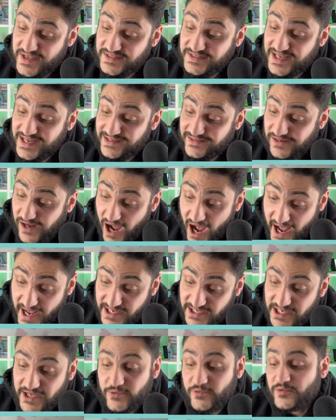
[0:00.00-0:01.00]
PSA
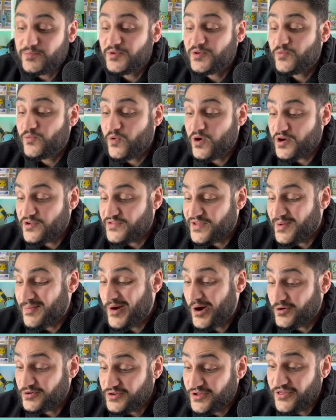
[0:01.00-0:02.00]
9, it would be worth
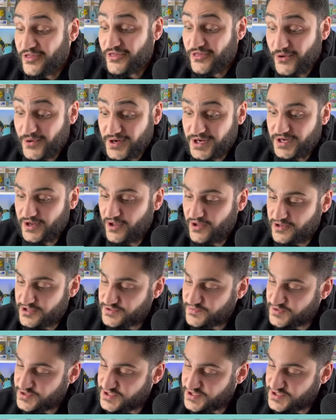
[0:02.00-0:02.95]
about $30, which